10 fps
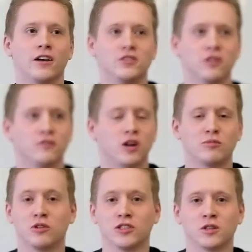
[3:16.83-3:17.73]
So for our
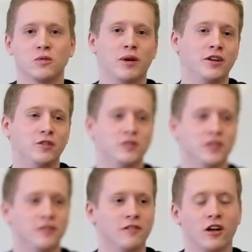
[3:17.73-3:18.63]
project, we made
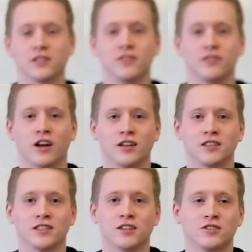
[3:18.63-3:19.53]
use of lots of different
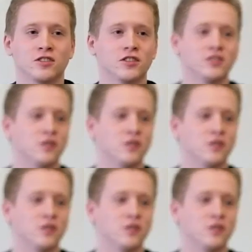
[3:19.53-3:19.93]
kinds of sensors.